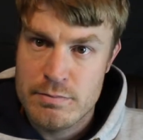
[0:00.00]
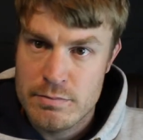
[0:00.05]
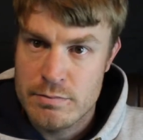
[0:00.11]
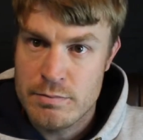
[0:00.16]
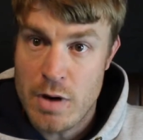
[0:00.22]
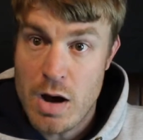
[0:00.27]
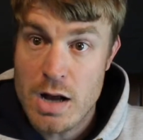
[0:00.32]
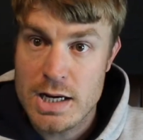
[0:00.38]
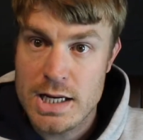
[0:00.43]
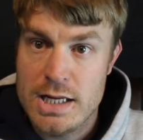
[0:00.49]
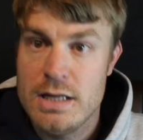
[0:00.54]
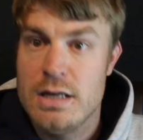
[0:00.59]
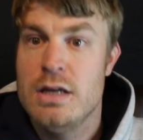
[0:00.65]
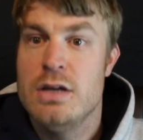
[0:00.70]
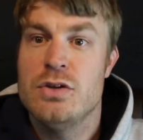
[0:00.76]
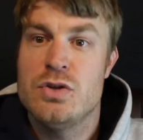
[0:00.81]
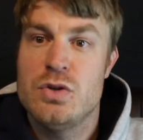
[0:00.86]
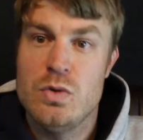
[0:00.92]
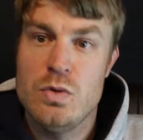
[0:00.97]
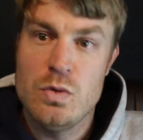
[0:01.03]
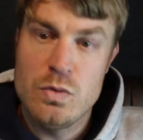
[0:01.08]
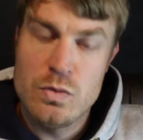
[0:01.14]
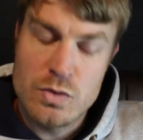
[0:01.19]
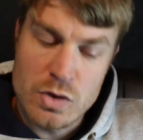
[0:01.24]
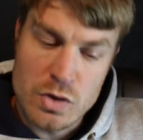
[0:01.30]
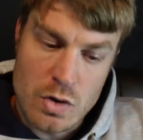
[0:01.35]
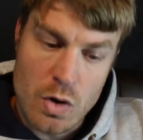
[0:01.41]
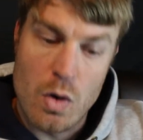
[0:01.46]
body
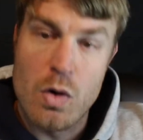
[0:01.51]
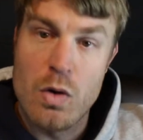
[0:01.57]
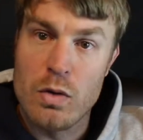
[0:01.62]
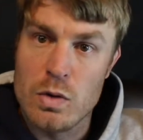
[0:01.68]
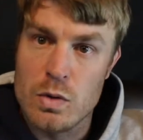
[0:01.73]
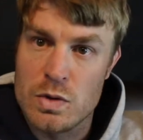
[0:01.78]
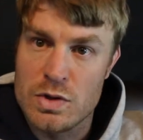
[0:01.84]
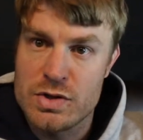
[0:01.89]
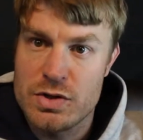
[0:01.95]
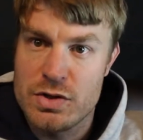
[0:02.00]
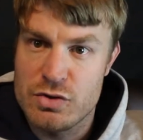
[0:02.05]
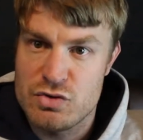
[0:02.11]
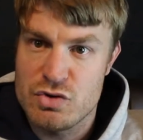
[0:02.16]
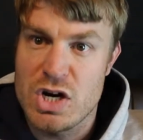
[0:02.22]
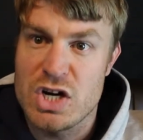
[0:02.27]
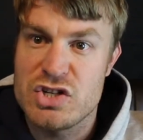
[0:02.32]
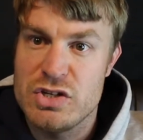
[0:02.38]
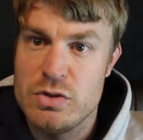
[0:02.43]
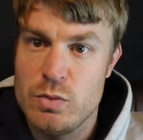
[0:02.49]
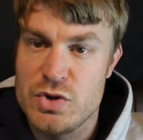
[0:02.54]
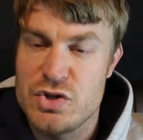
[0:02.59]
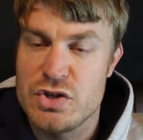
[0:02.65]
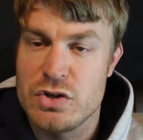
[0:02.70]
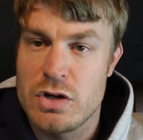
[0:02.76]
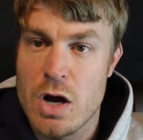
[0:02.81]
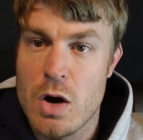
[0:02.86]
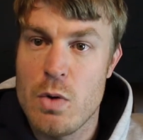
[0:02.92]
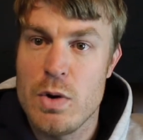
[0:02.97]
to the goal or into the direction in which
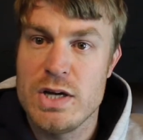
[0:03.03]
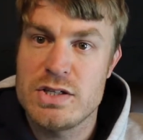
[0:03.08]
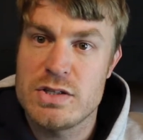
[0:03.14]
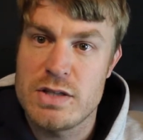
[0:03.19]
you're going,